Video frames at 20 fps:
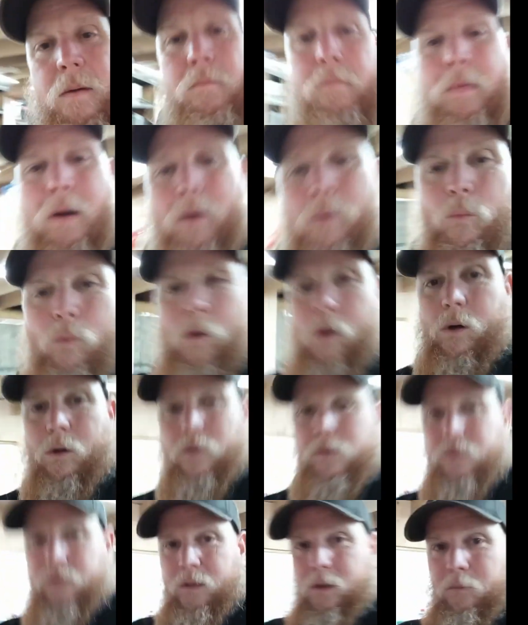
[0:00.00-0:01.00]
my
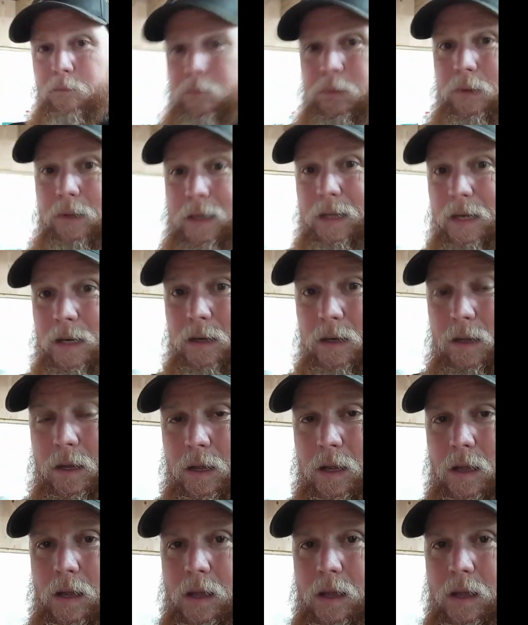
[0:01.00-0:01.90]
walls completed,